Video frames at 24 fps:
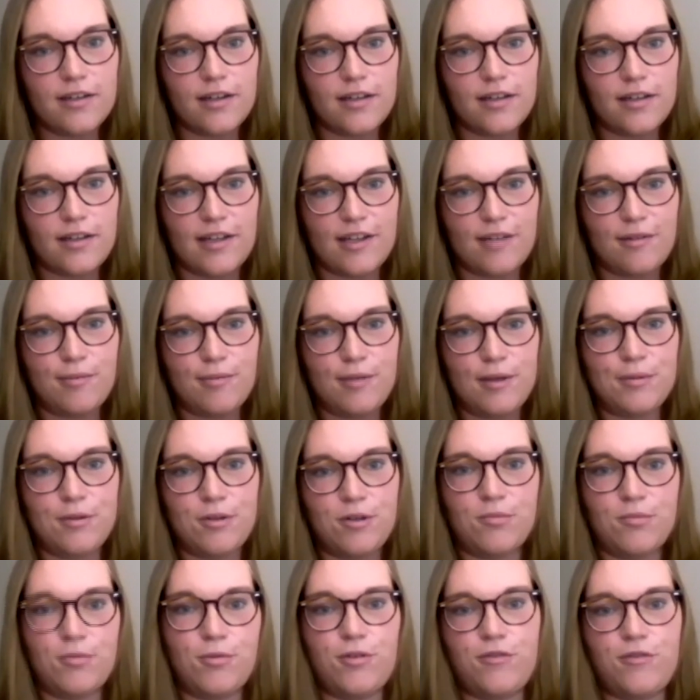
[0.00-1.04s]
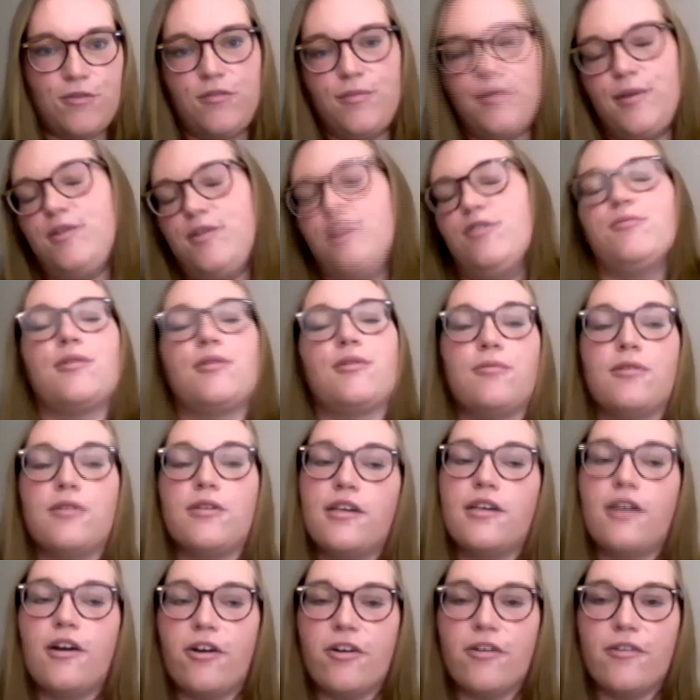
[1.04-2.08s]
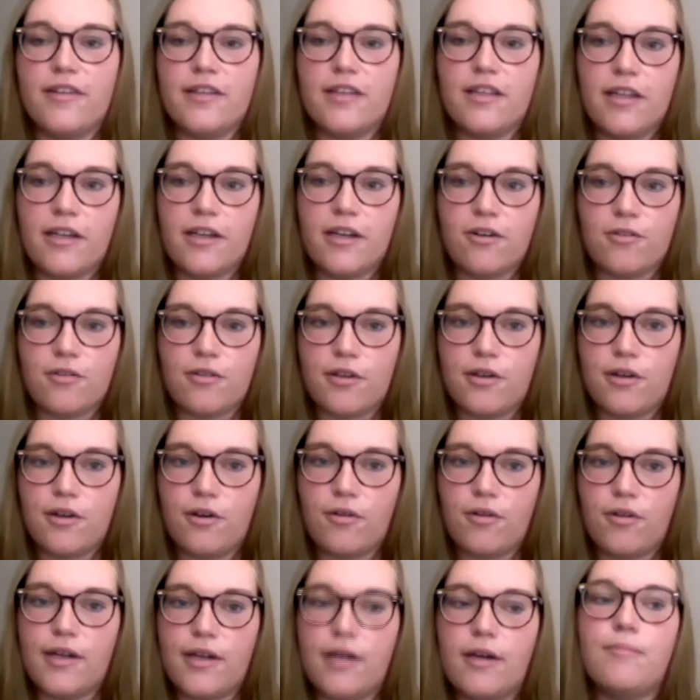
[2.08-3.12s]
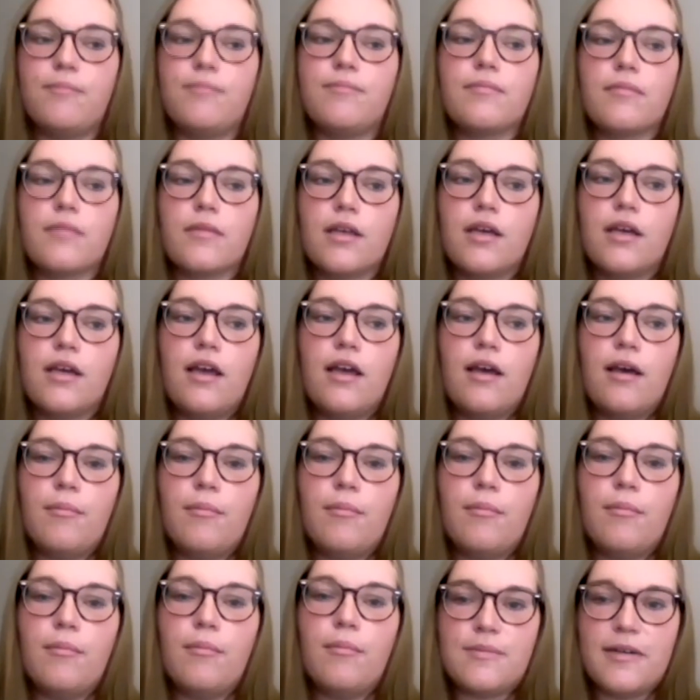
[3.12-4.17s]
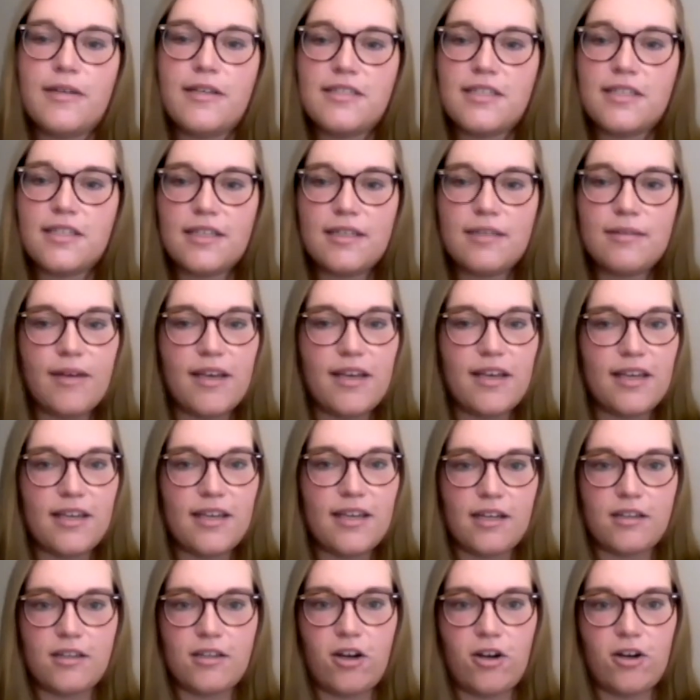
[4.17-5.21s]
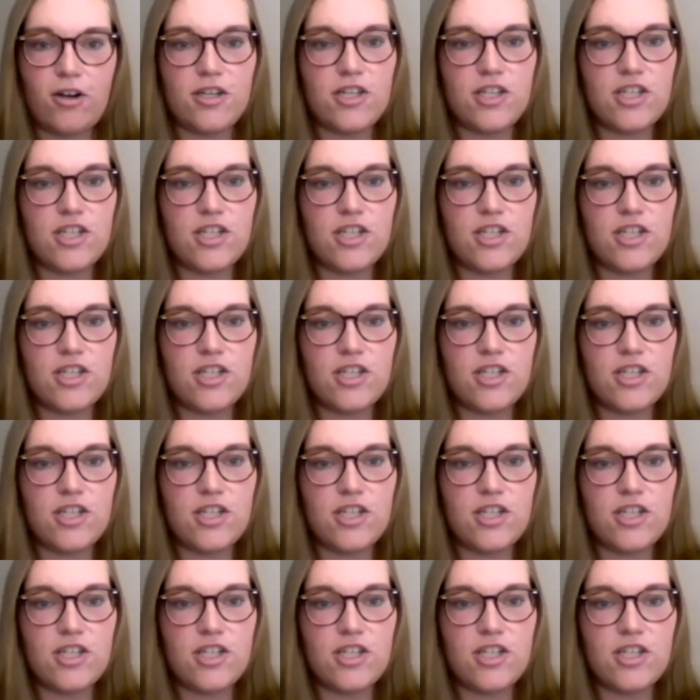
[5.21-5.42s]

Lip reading: A lot of people are more familiar with wood carving than they are linoleum, but it's basically making a large